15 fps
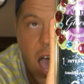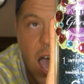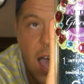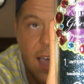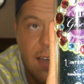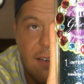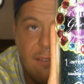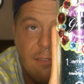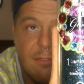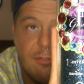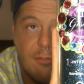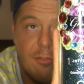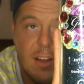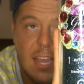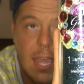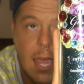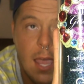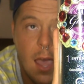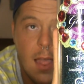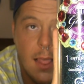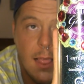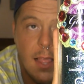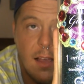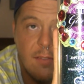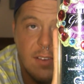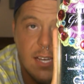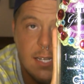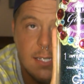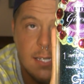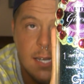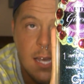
I freaking love it.